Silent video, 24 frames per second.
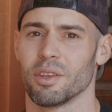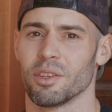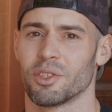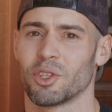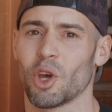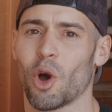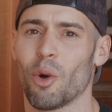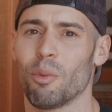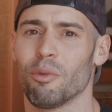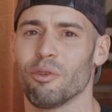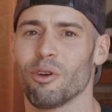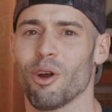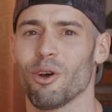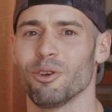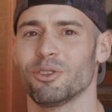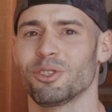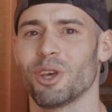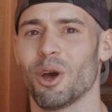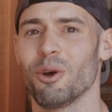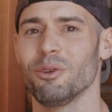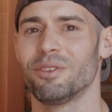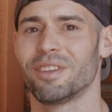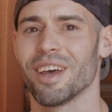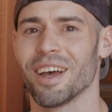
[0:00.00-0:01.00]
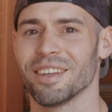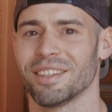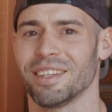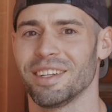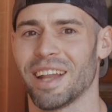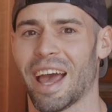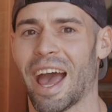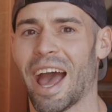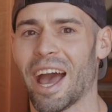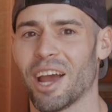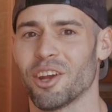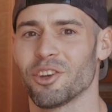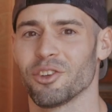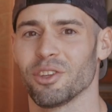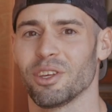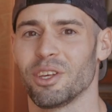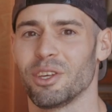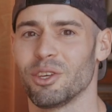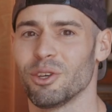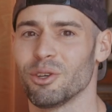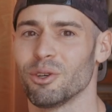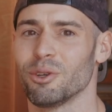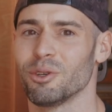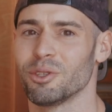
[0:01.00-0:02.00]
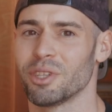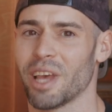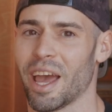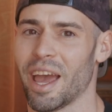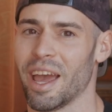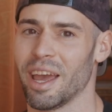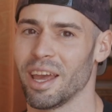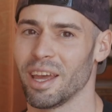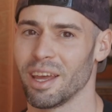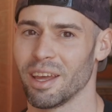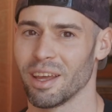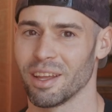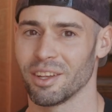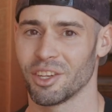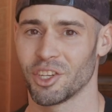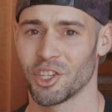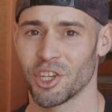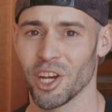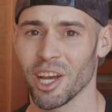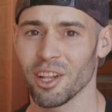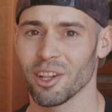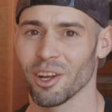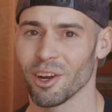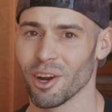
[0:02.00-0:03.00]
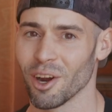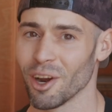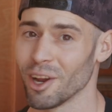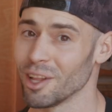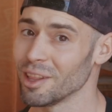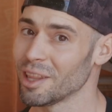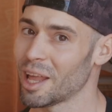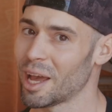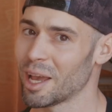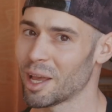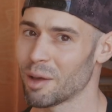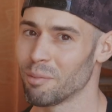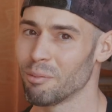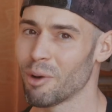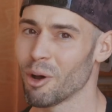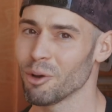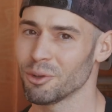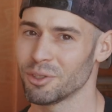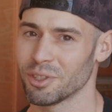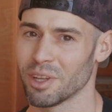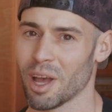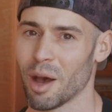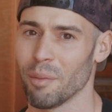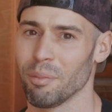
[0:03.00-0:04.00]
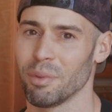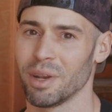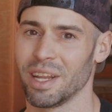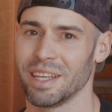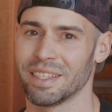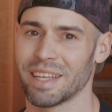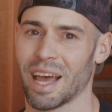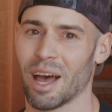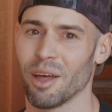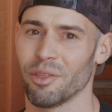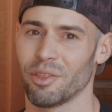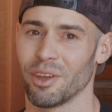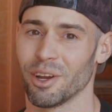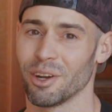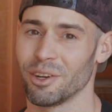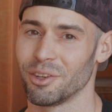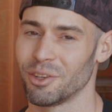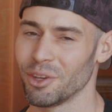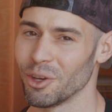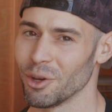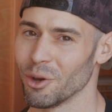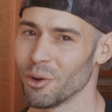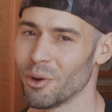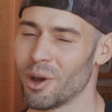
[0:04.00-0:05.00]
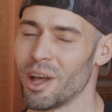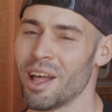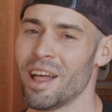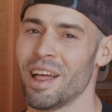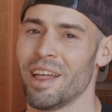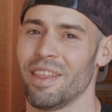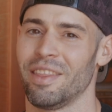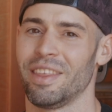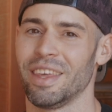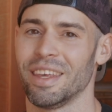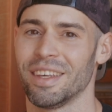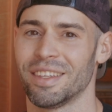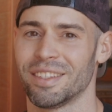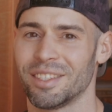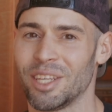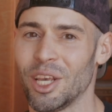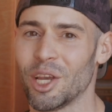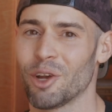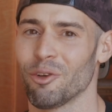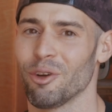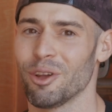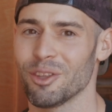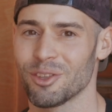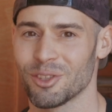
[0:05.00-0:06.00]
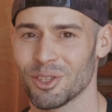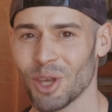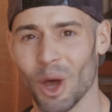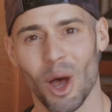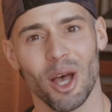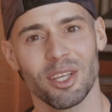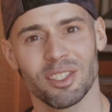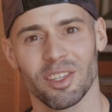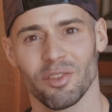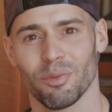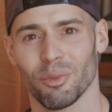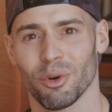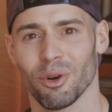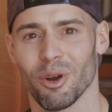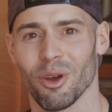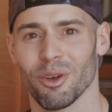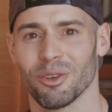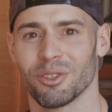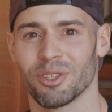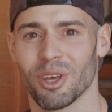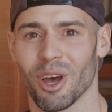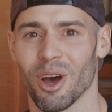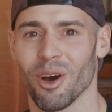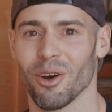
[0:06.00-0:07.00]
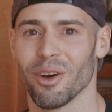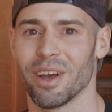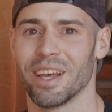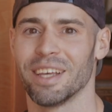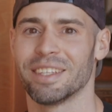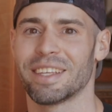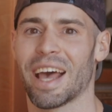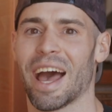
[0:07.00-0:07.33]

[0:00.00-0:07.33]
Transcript: So Morozko doesn't actually use a chiller like most companies out there do. The secret sauce of Morozko is